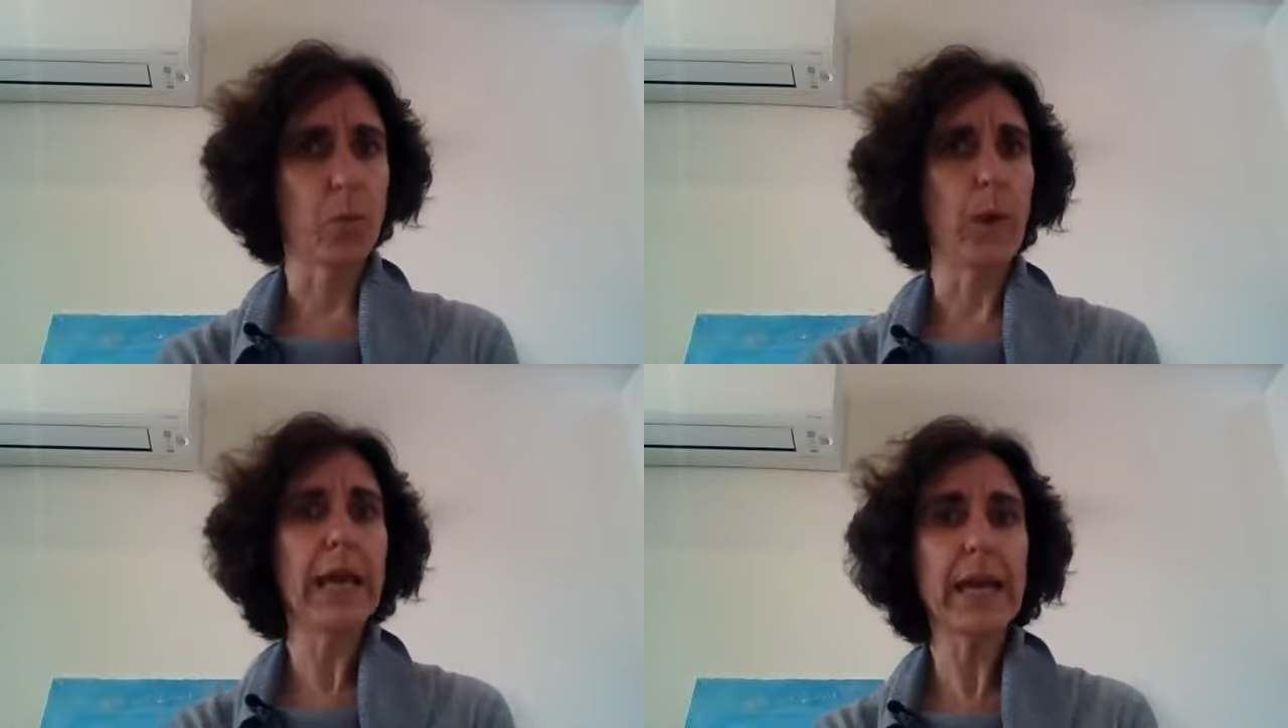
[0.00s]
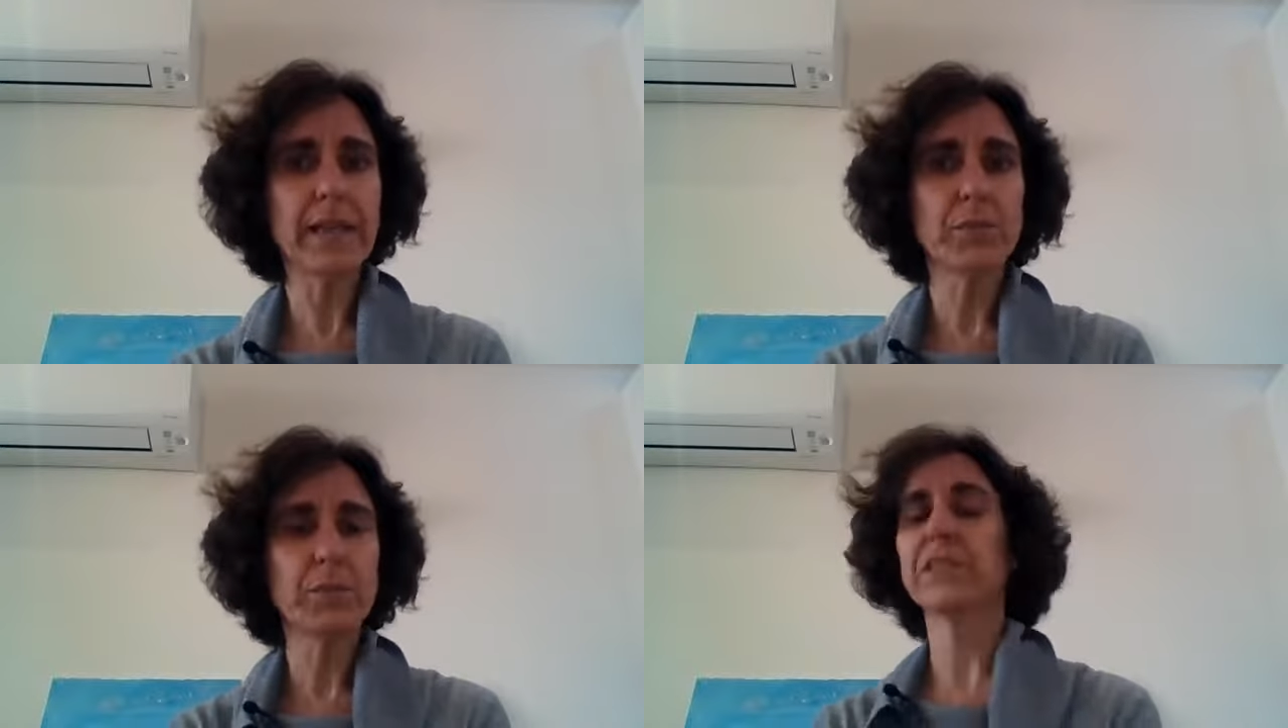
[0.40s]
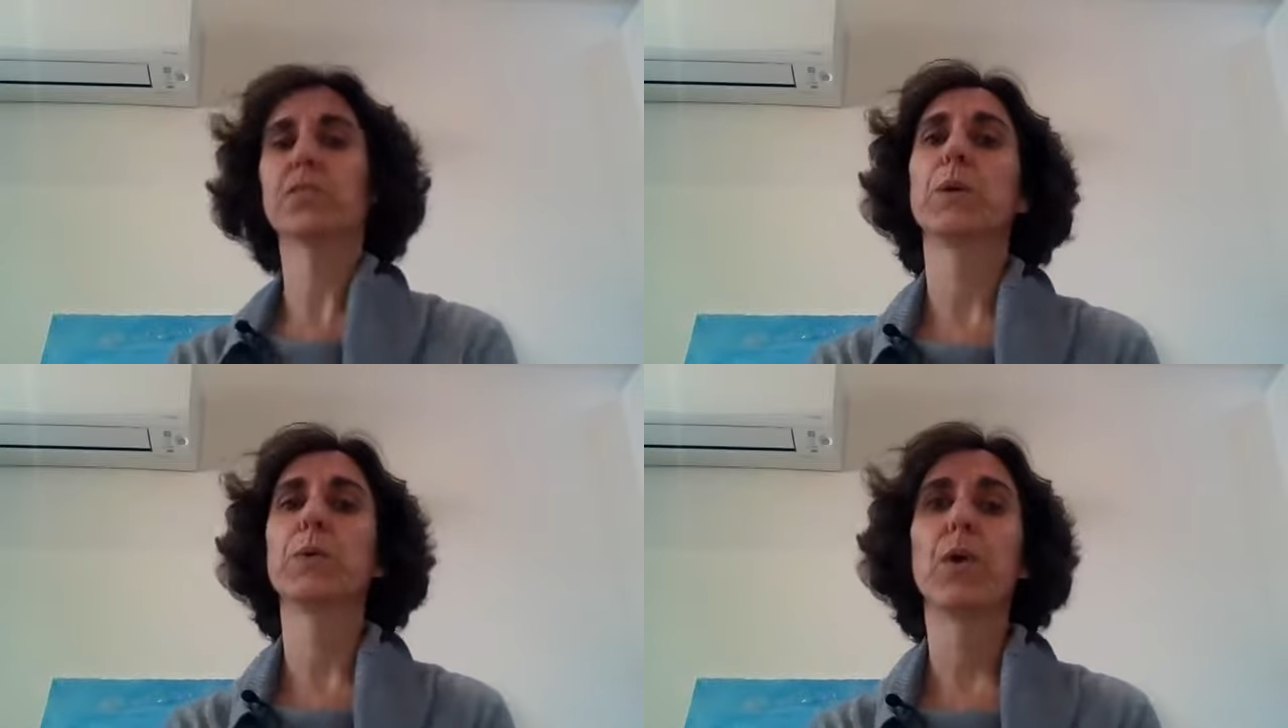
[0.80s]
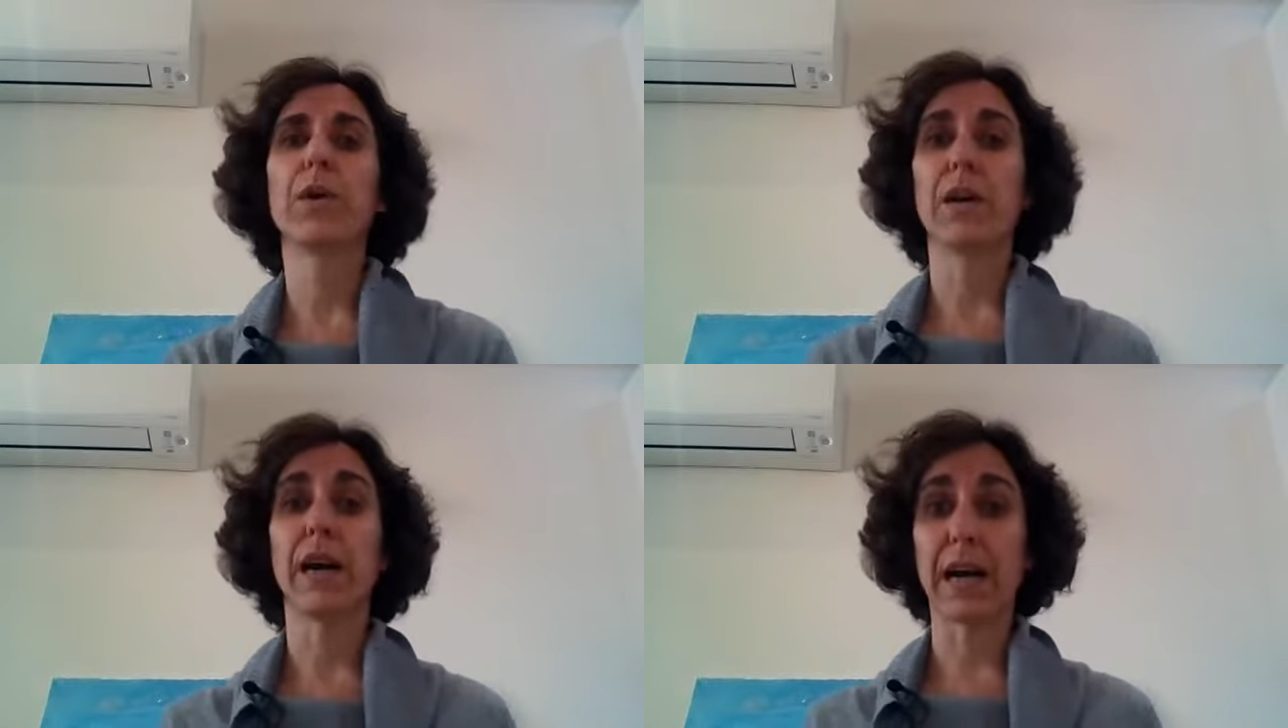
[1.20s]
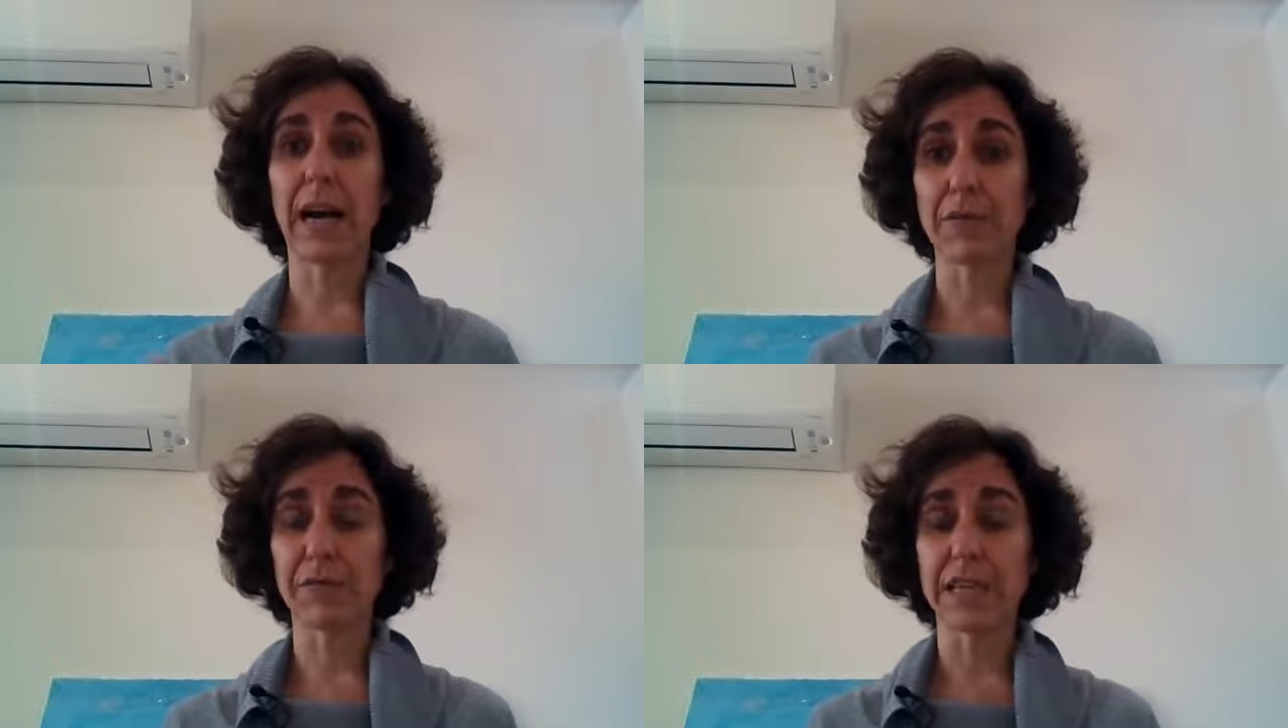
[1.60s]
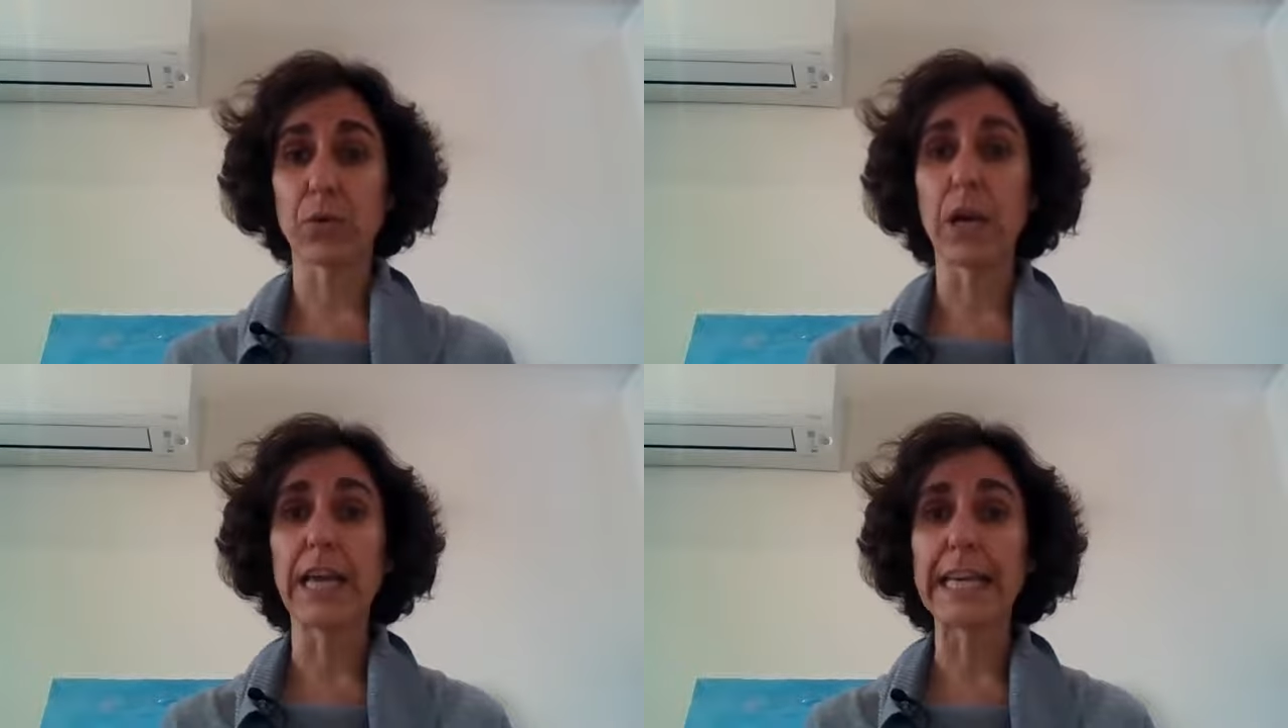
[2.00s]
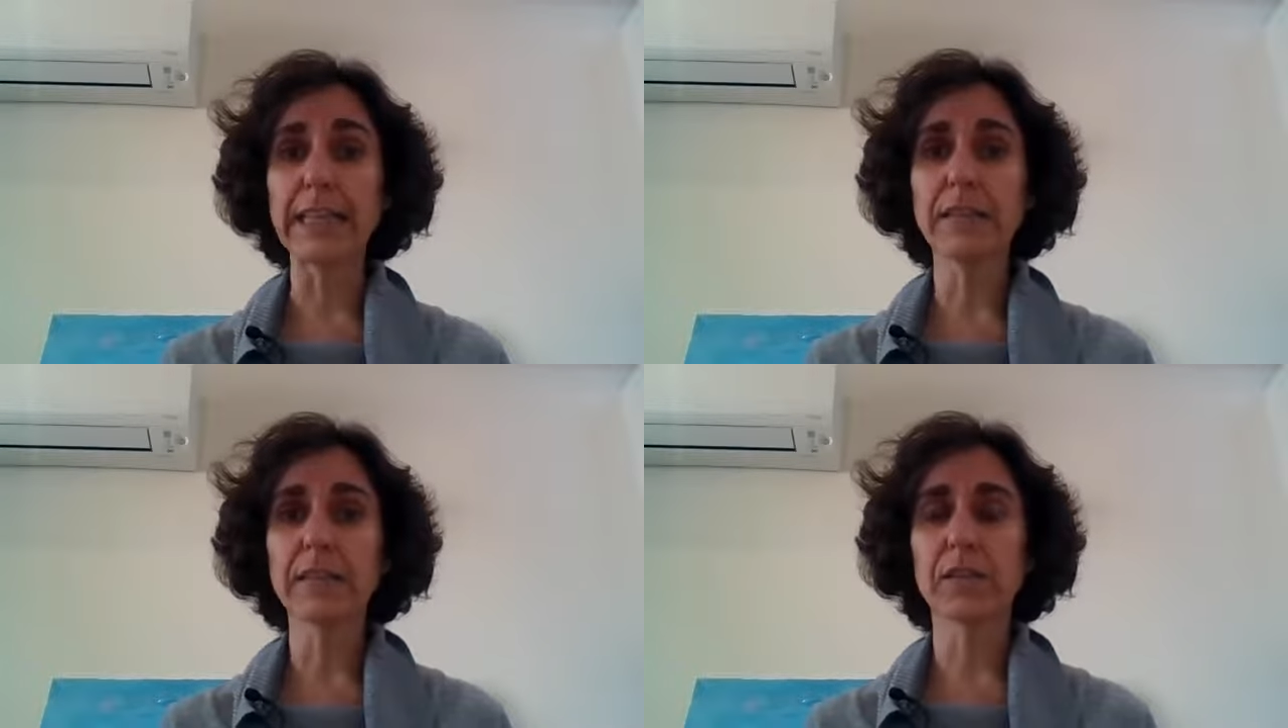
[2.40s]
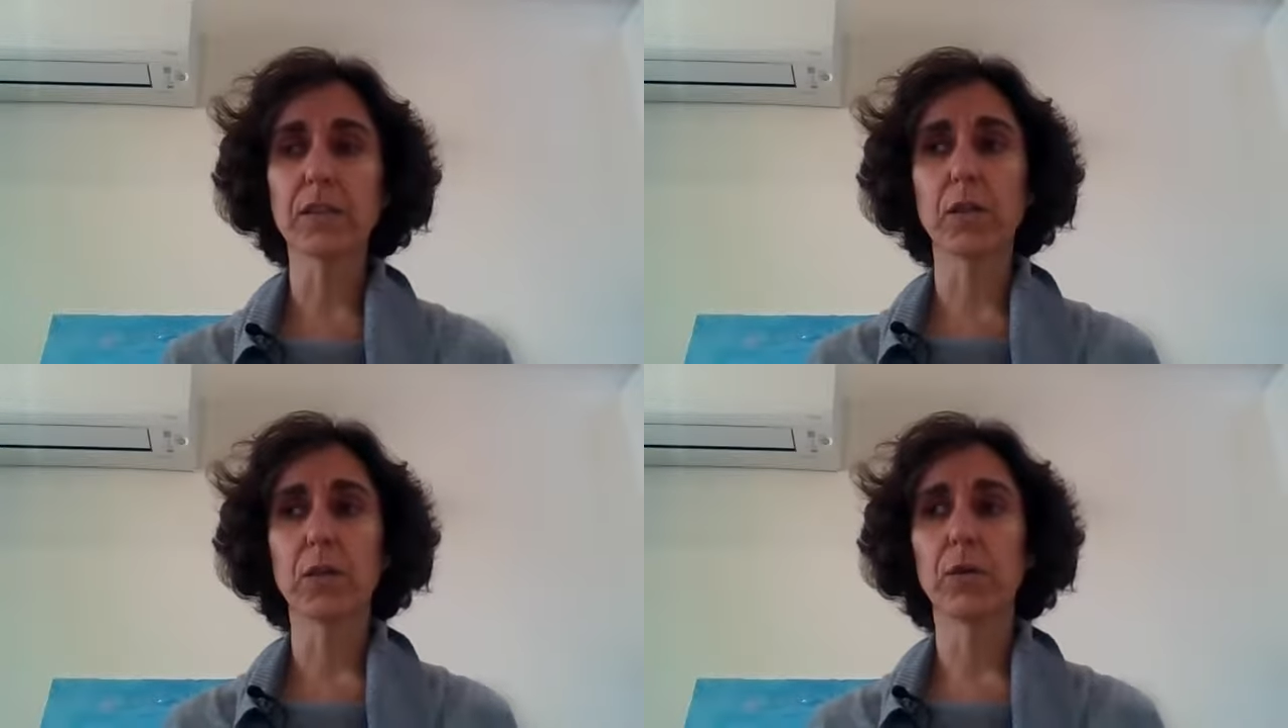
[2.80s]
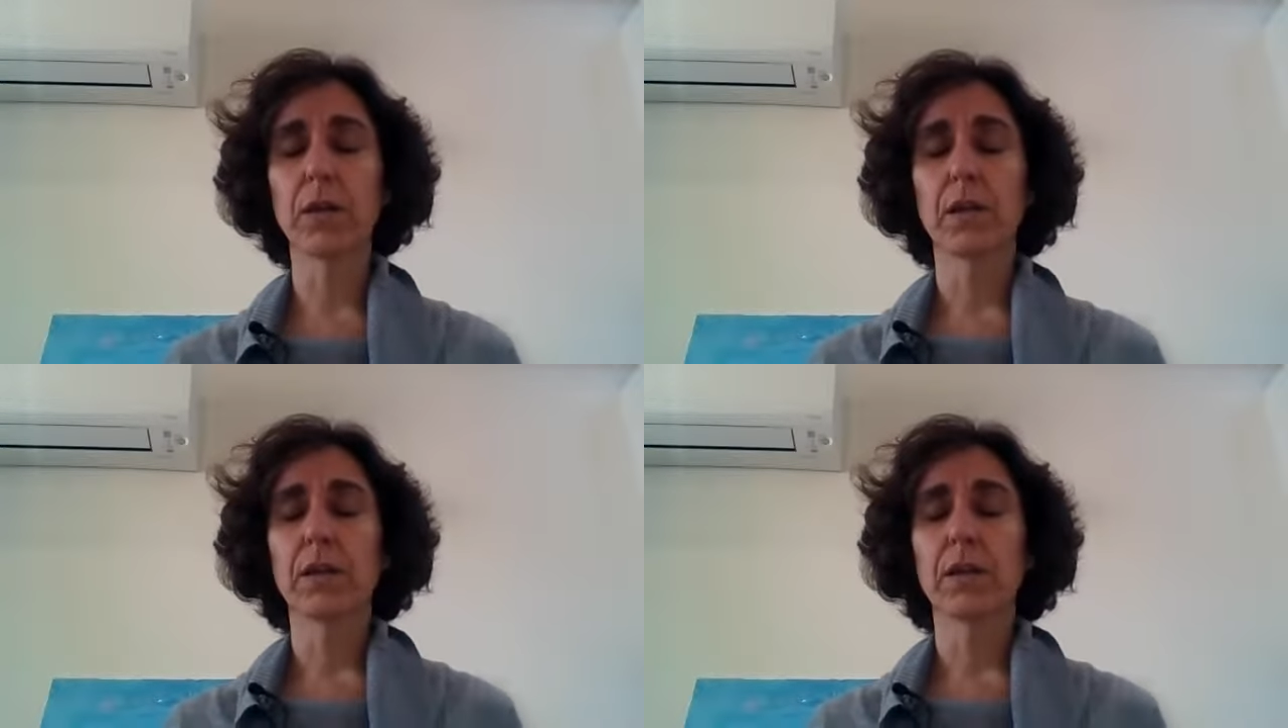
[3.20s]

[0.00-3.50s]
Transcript: weird because we were half an hour in, so